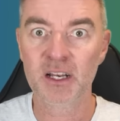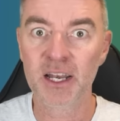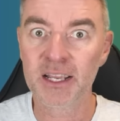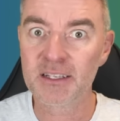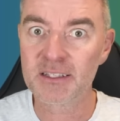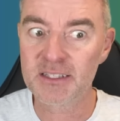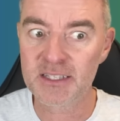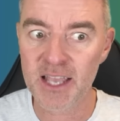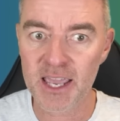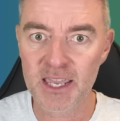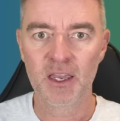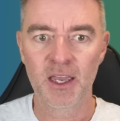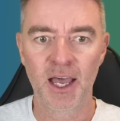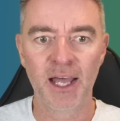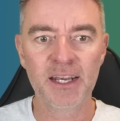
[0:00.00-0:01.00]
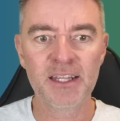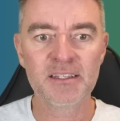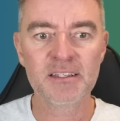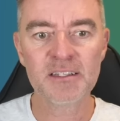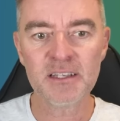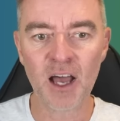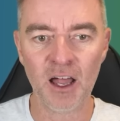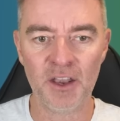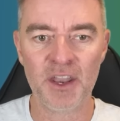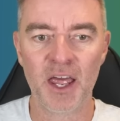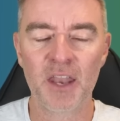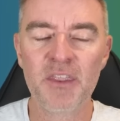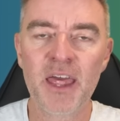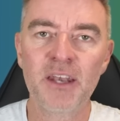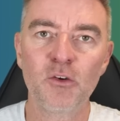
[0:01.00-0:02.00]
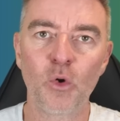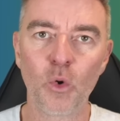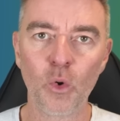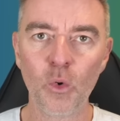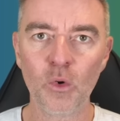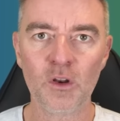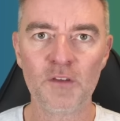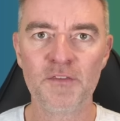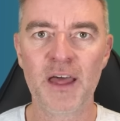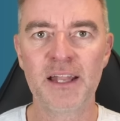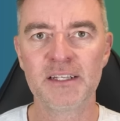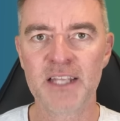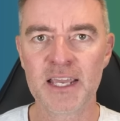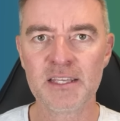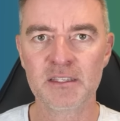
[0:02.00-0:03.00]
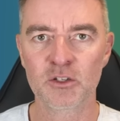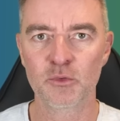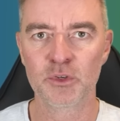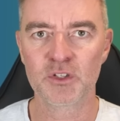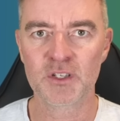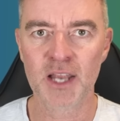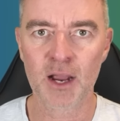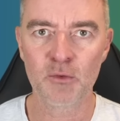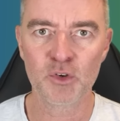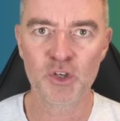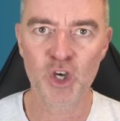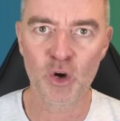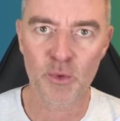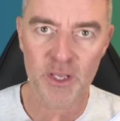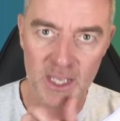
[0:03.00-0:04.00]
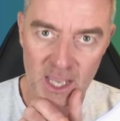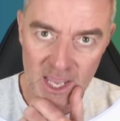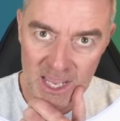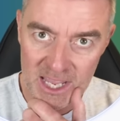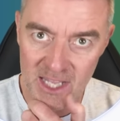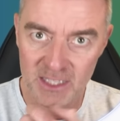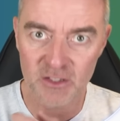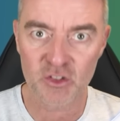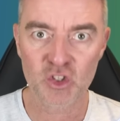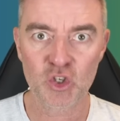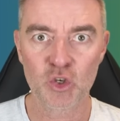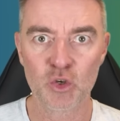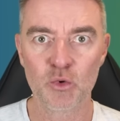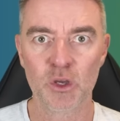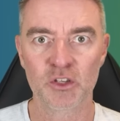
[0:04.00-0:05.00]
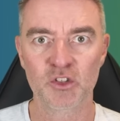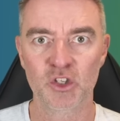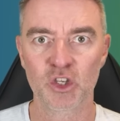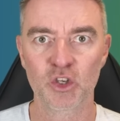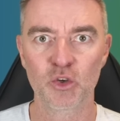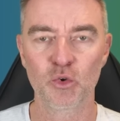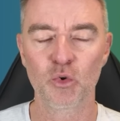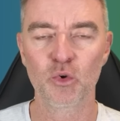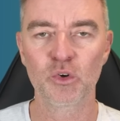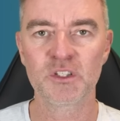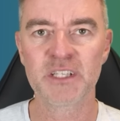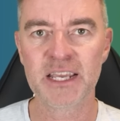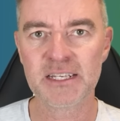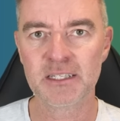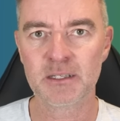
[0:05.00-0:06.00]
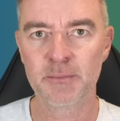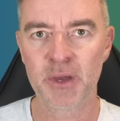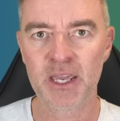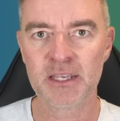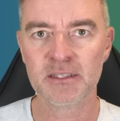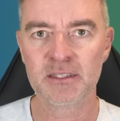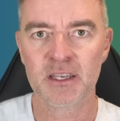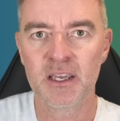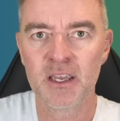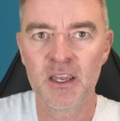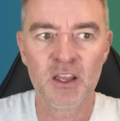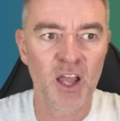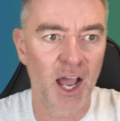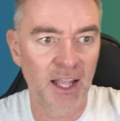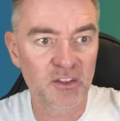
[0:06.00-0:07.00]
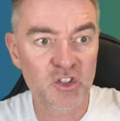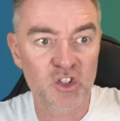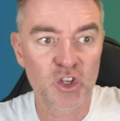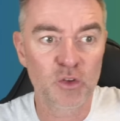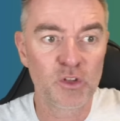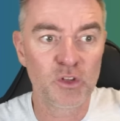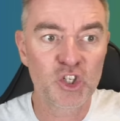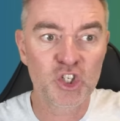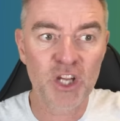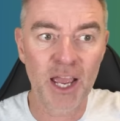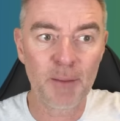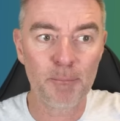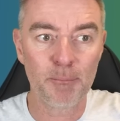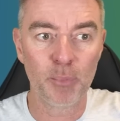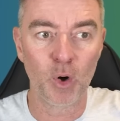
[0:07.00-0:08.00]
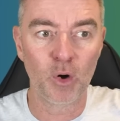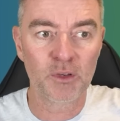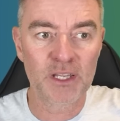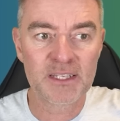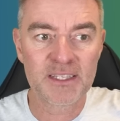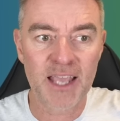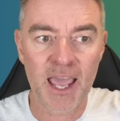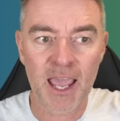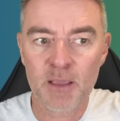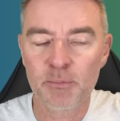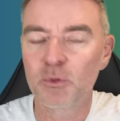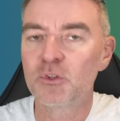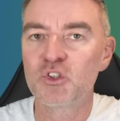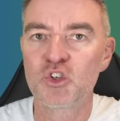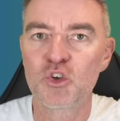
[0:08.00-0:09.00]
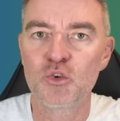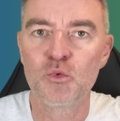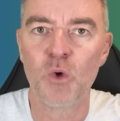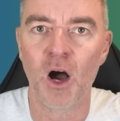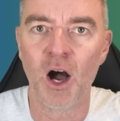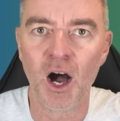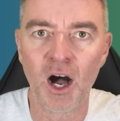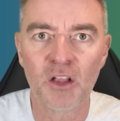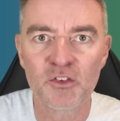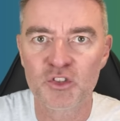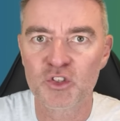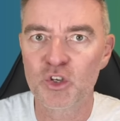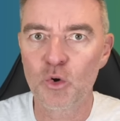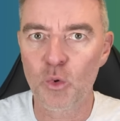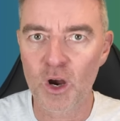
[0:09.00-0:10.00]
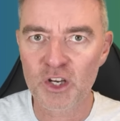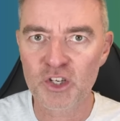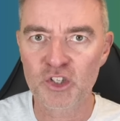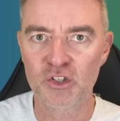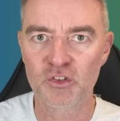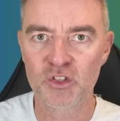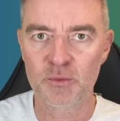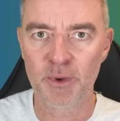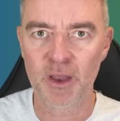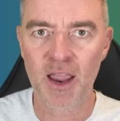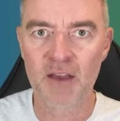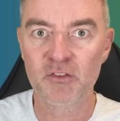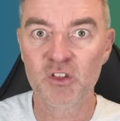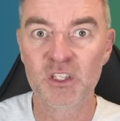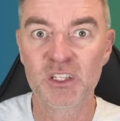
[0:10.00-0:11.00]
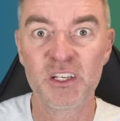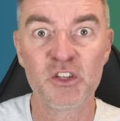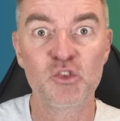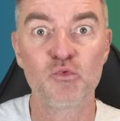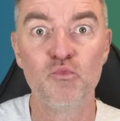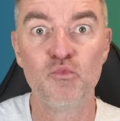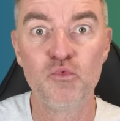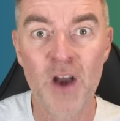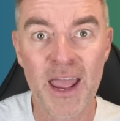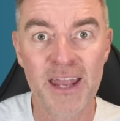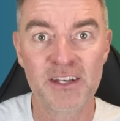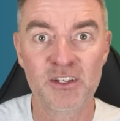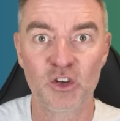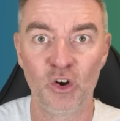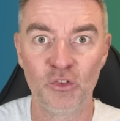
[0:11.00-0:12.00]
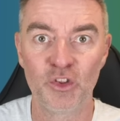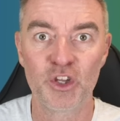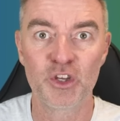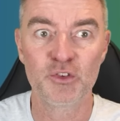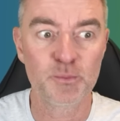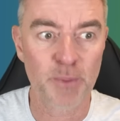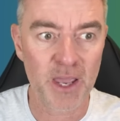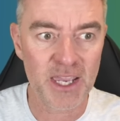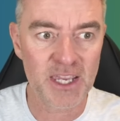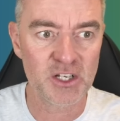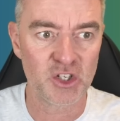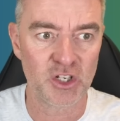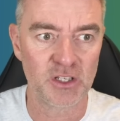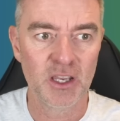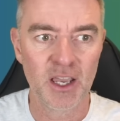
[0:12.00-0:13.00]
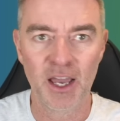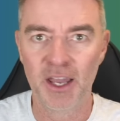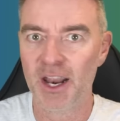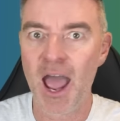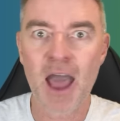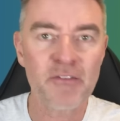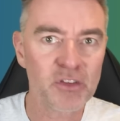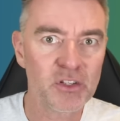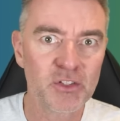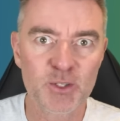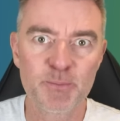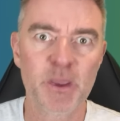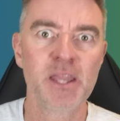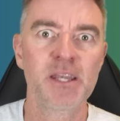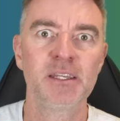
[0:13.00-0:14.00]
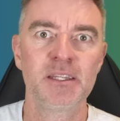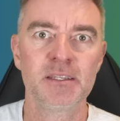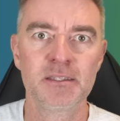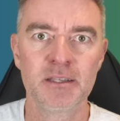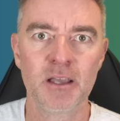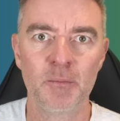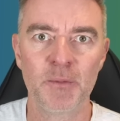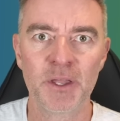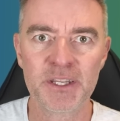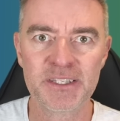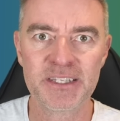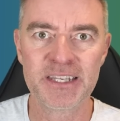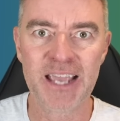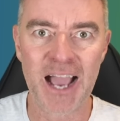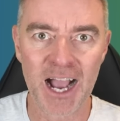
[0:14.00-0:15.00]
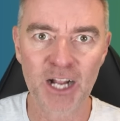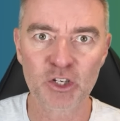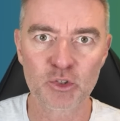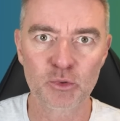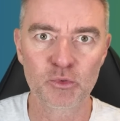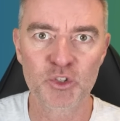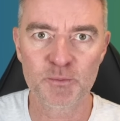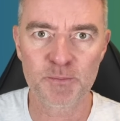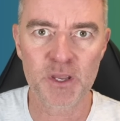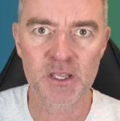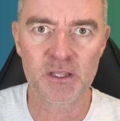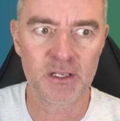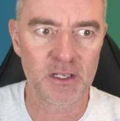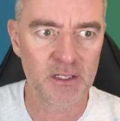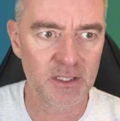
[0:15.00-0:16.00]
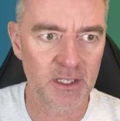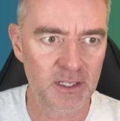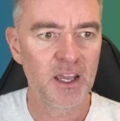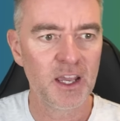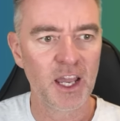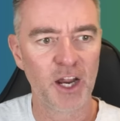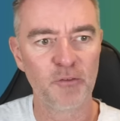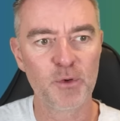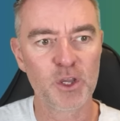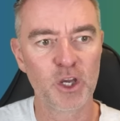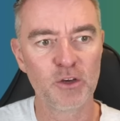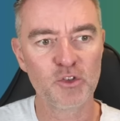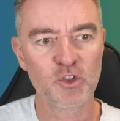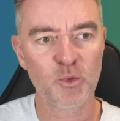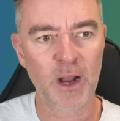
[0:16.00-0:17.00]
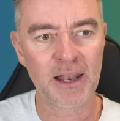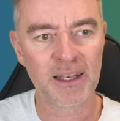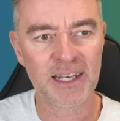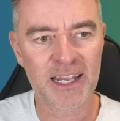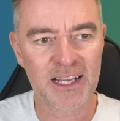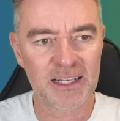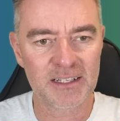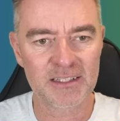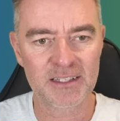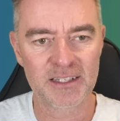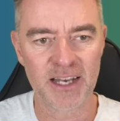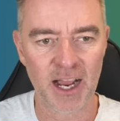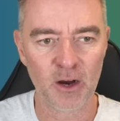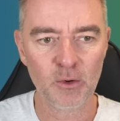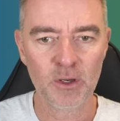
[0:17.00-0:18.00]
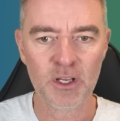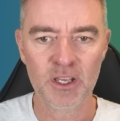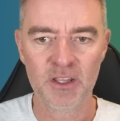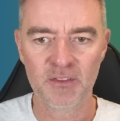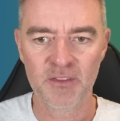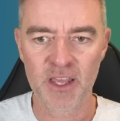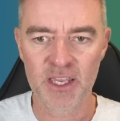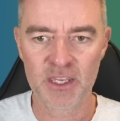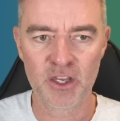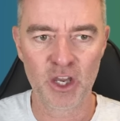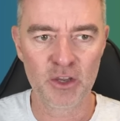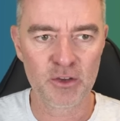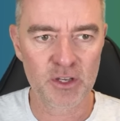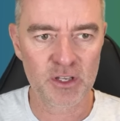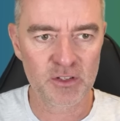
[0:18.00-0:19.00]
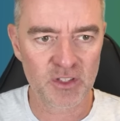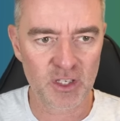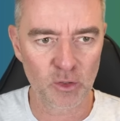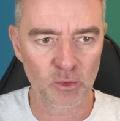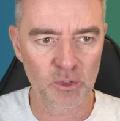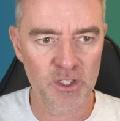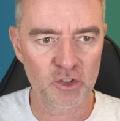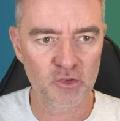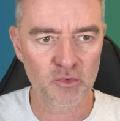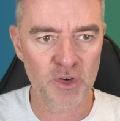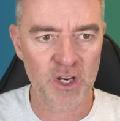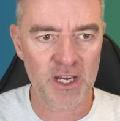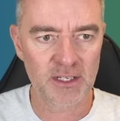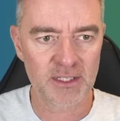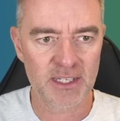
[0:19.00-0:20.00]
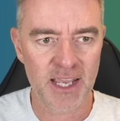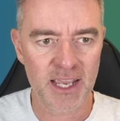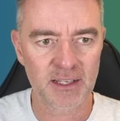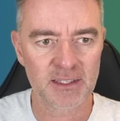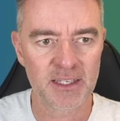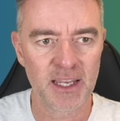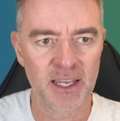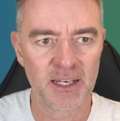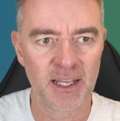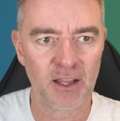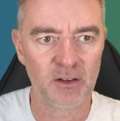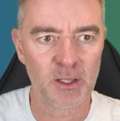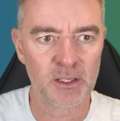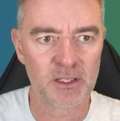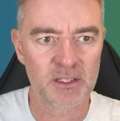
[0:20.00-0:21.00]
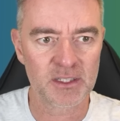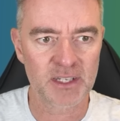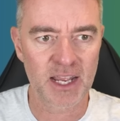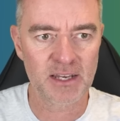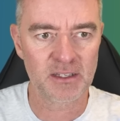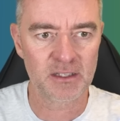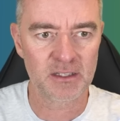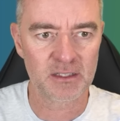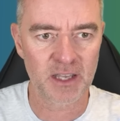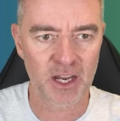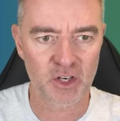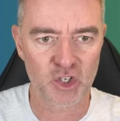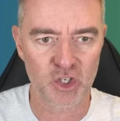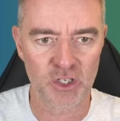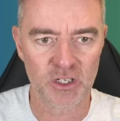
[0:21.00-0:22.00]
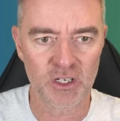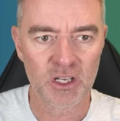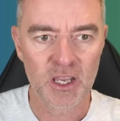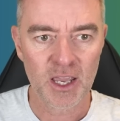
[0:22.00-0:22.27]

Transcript: Click save and it's done. And then all of that data is now going into a secure database. And so the chatbot is able to answer questions about everything that it's read on those pages. And I haven't speeded this up. That is the actual speed that it does it. Now, if we go to our links now, there you go. You can see all these green ticks here down in the status section.